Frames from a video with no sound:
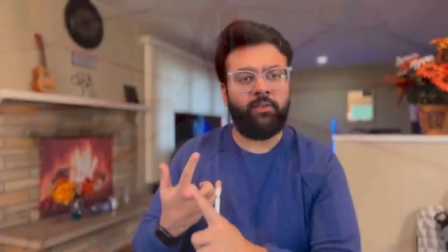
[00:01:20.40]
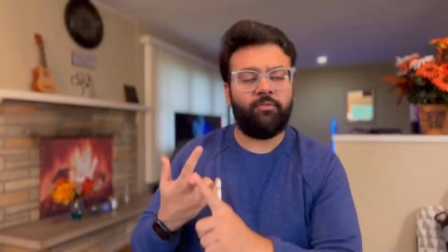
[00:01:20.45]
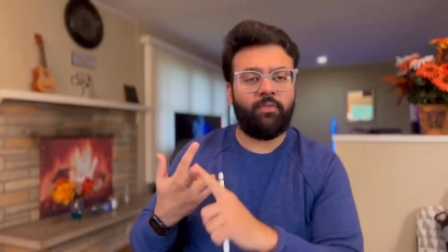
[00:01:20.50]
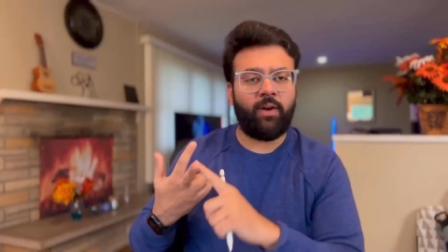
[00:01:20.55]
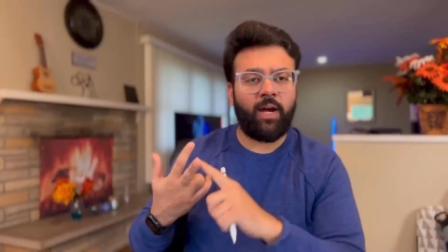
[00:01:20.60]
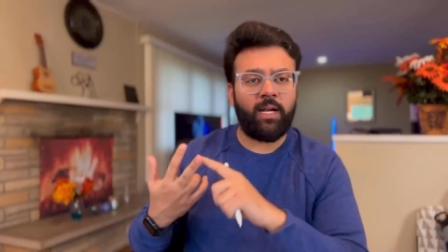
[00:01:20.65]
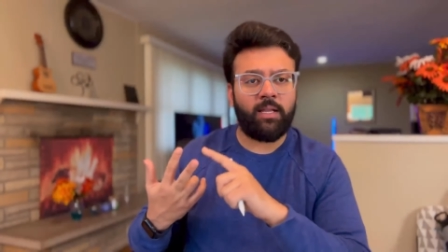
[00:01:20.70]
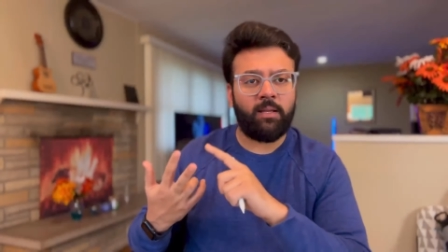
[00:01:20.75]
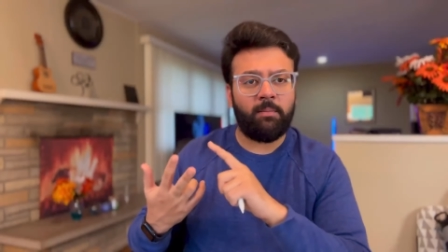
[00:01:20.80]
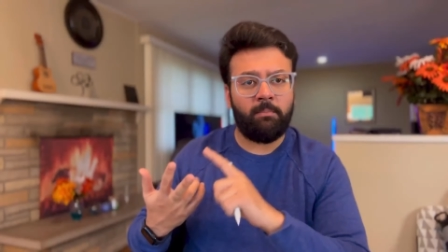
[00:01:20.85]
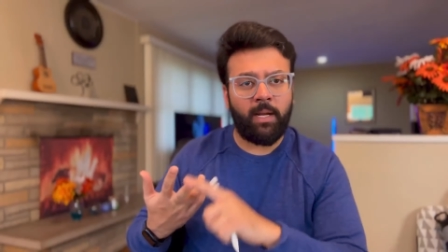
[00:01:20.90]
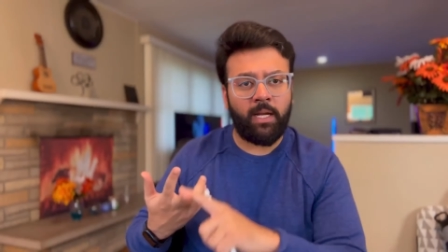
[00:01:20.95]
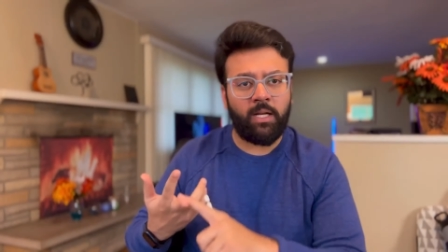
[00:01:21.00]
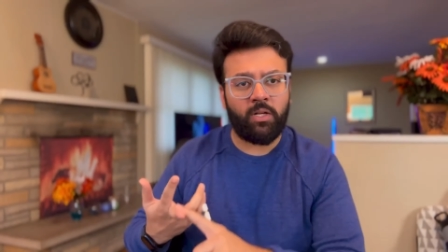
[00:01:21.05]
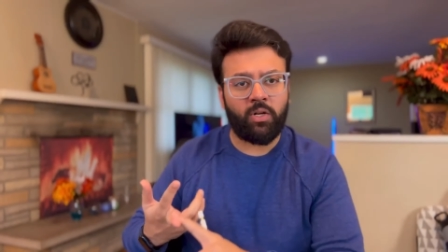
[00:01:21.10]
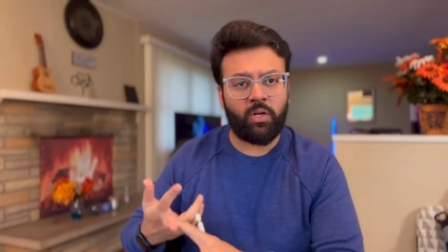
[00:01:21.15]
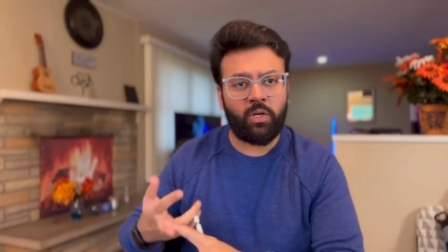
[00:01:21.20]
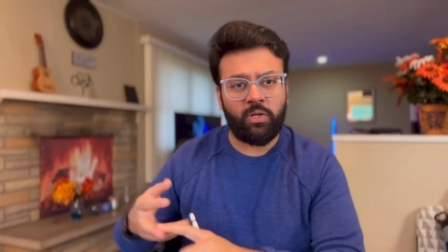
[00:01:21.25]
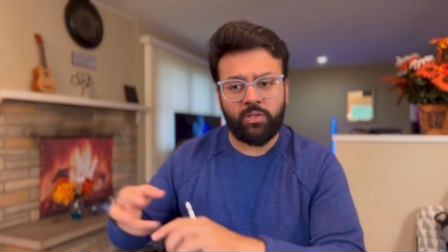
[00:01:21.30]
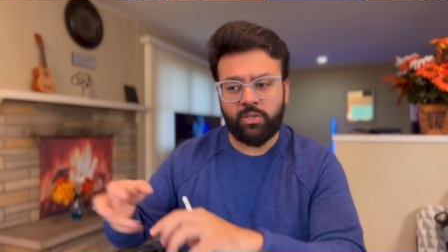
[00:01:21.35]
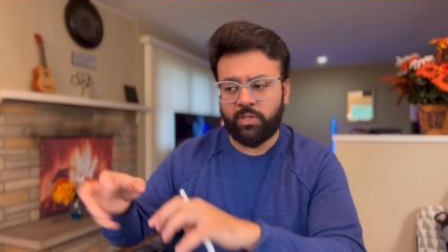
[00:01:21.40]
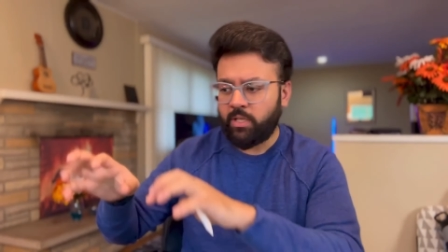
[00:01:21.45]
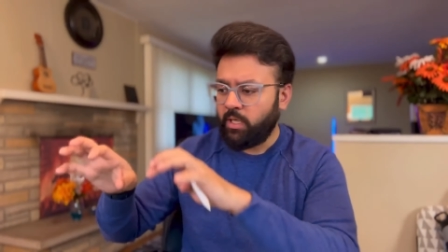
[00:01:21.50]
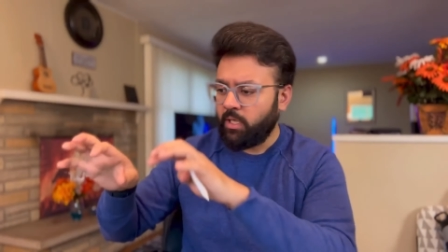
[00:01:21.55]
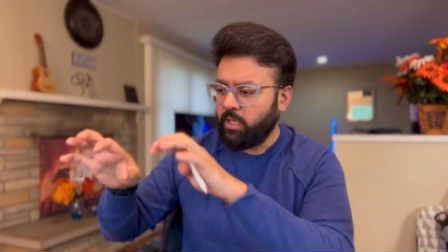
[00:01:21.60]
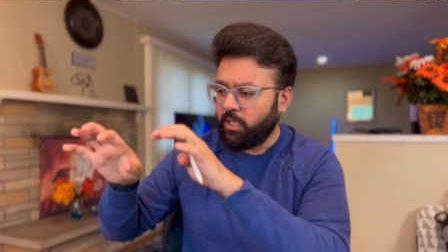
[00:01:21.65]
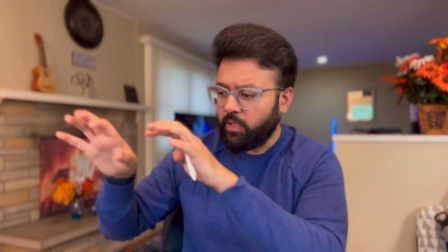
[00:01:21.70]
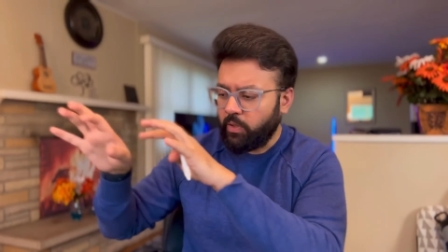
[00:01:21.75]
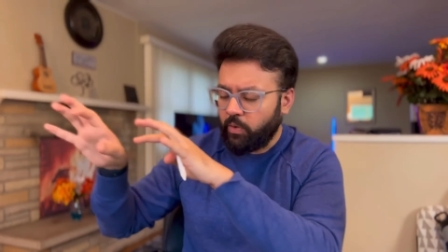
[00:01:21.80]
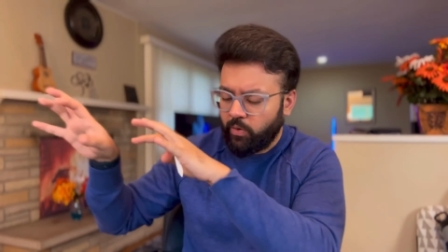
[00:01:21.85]
find the mentors,
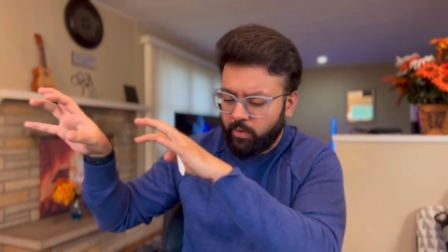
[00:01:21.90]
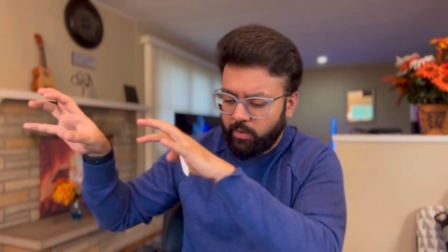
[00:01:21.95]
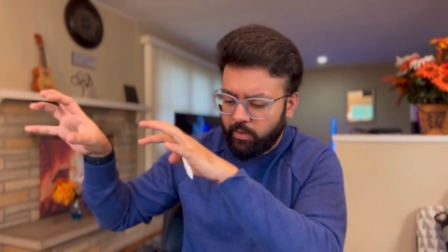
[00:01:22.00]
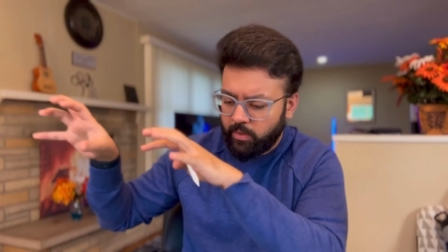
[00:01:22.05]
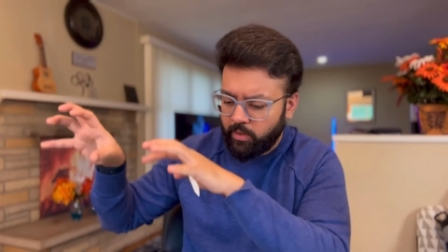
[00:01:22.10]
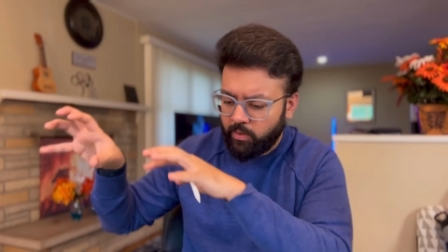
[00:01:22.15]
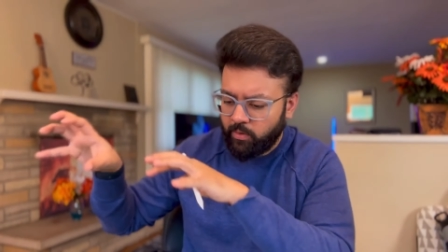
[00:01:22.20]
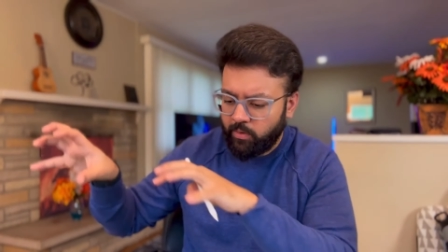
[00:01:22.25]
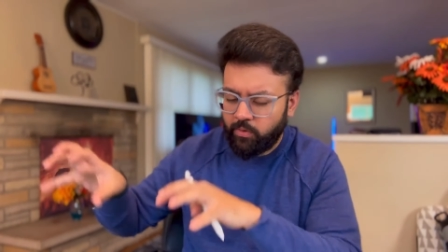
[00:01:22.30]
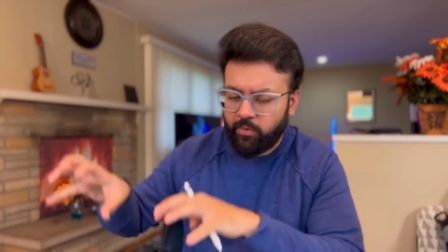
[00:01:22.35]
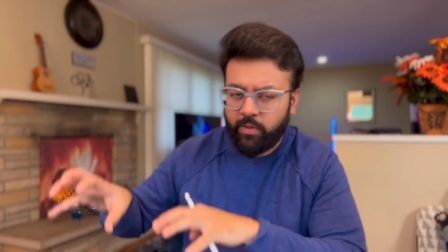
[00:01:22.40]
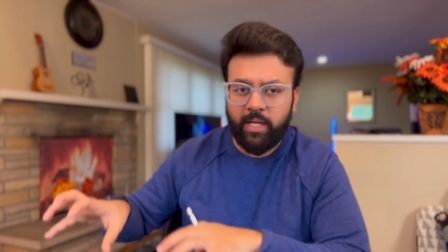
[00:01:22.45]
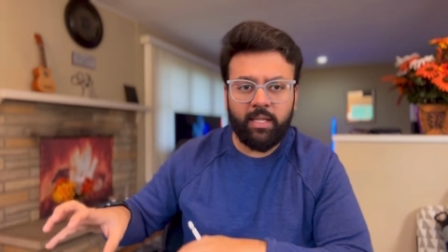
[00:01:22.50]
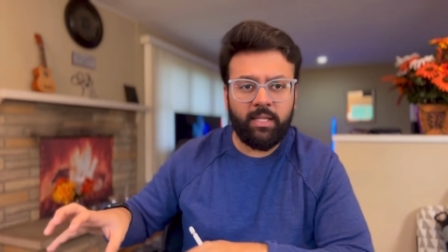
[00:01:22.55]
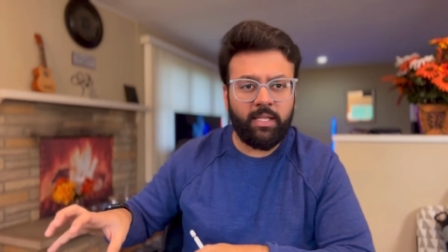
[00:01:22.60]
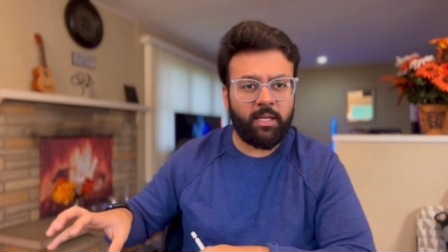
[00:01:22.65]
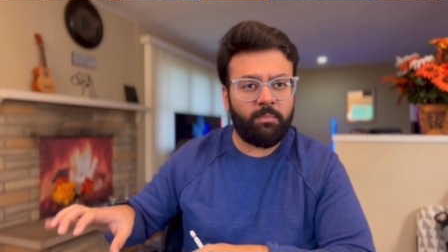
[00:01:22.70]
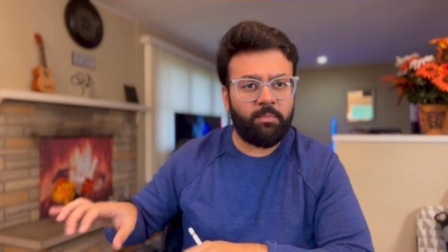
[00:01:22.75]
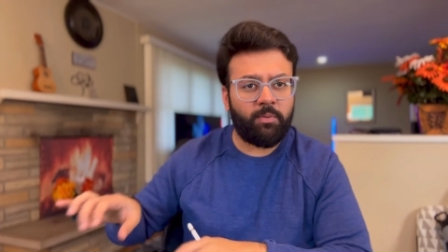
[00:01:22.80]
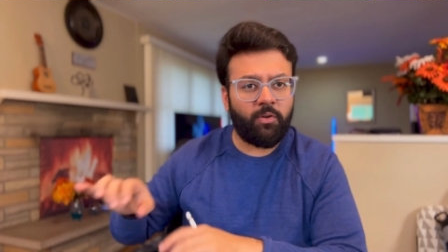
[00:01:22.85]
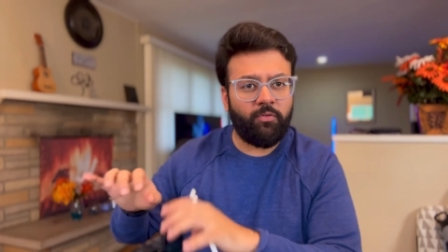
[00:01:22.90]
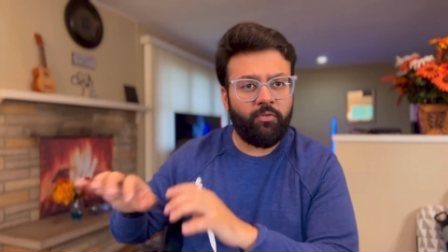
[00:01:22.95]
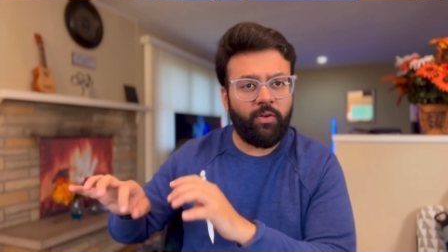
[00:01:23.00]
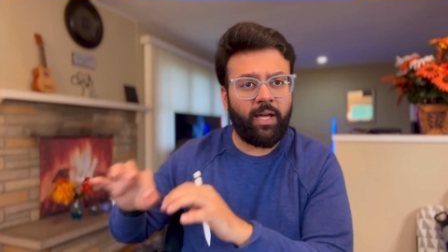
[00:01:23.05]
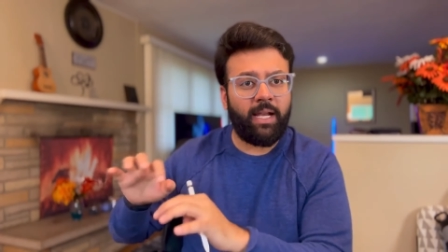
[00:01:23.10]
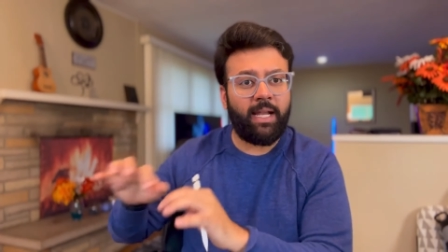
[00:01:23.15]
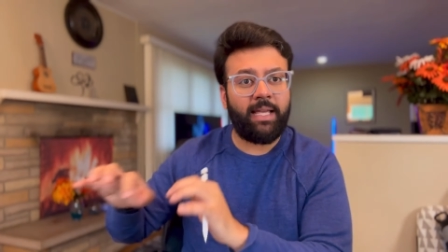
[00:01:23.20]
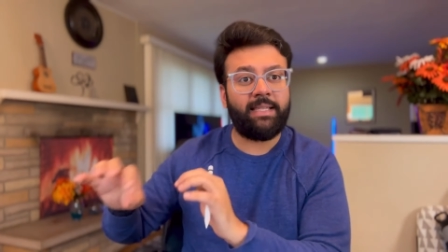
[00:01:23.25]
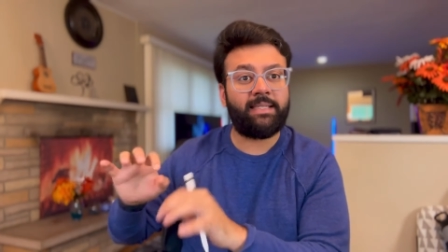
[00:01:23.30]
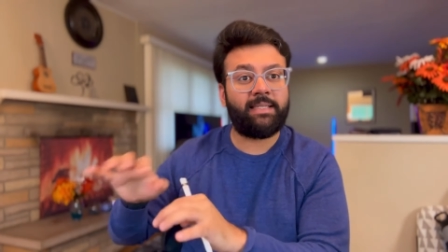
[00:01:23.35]
you'll read their
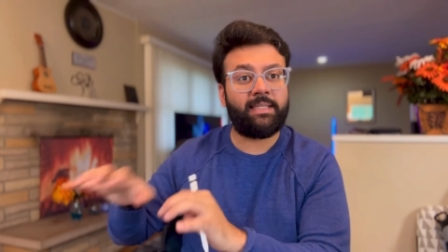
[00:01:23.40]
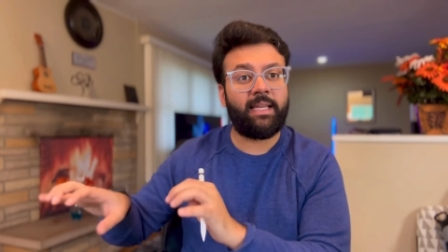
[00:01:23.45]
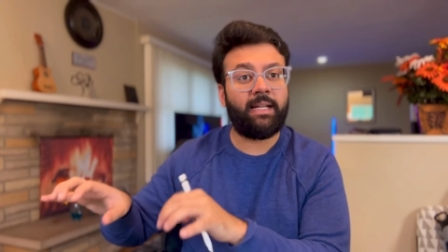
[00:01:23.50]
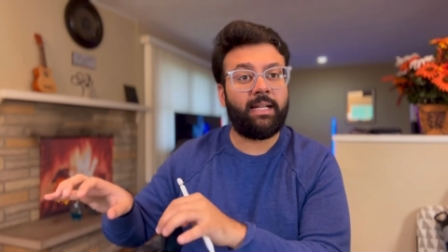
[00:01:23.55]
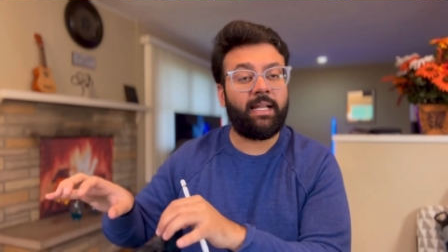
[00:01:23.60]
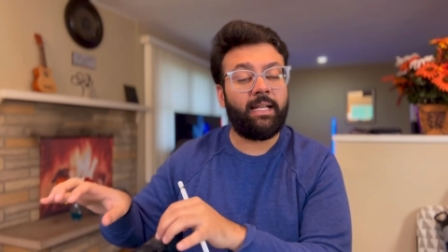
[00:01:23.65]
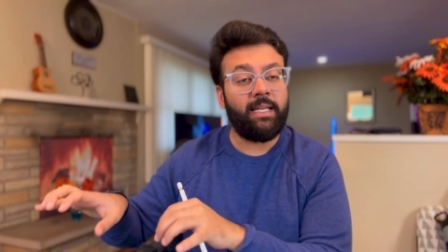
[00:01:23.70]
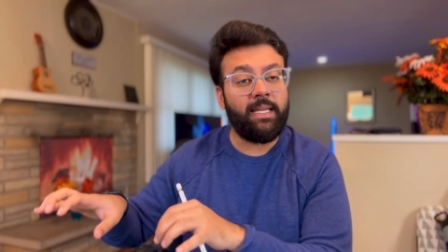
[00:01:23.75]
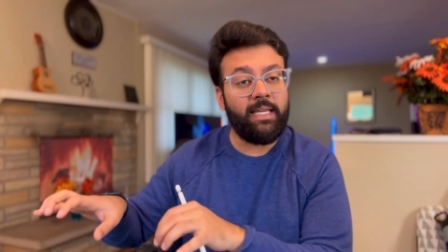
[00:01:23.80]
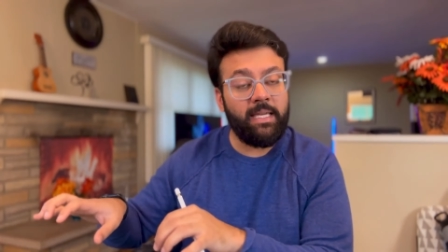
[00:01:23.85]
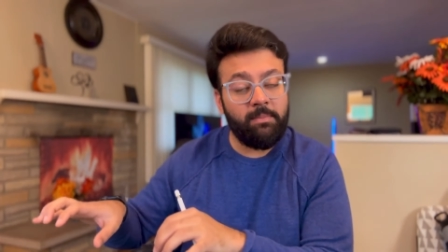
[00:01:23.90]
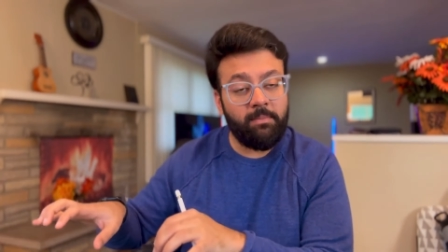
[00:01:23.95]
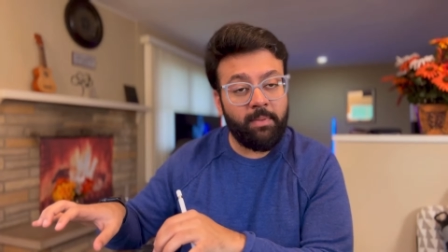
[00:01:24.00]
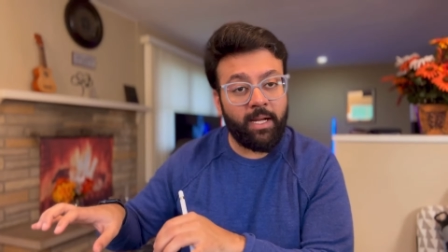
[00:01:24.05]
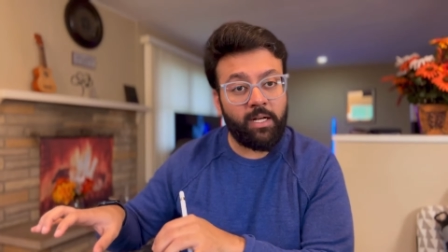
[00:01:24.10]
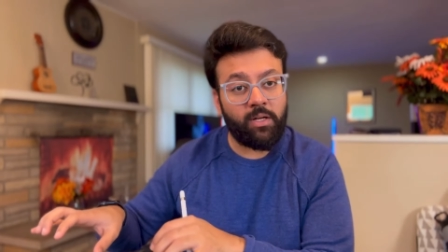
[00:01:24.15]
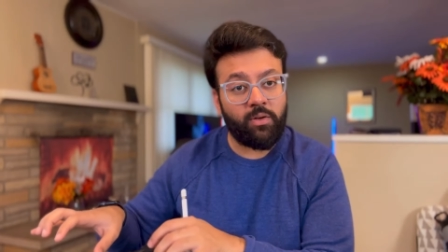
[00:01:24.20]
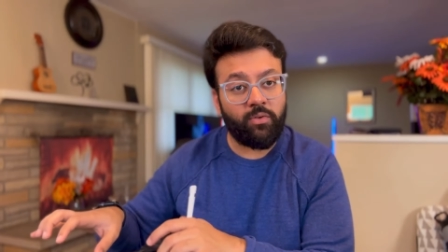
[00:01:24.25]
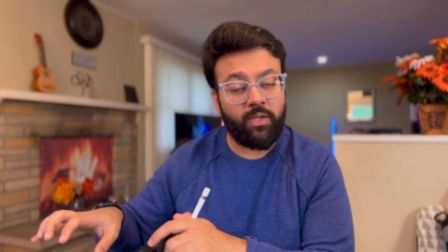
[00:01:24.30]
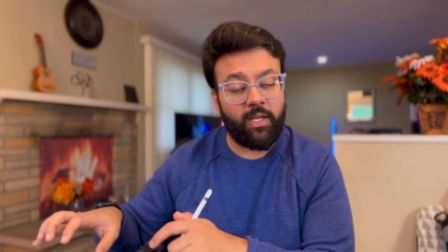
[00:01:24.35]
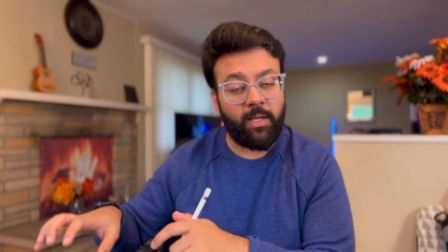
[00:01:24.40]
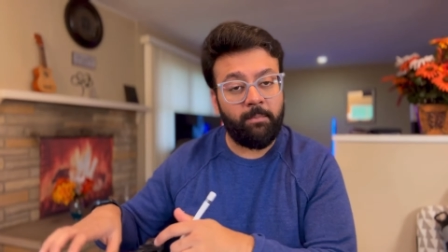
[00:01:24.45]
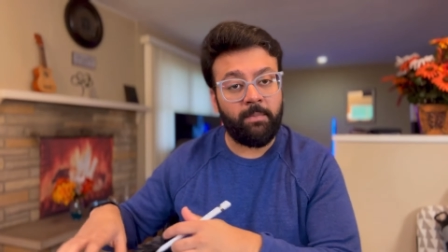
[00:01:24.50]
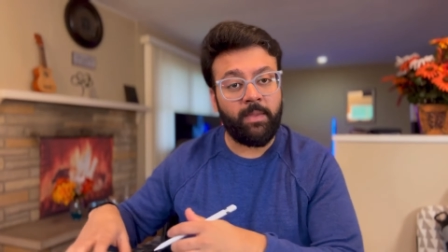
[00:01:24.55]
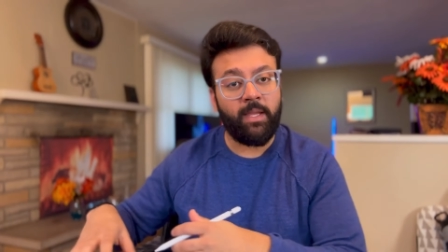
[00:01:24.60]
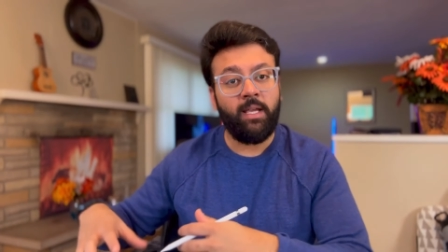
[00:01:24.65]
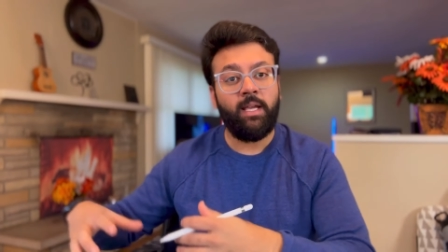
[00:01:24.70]
profile and send an email to them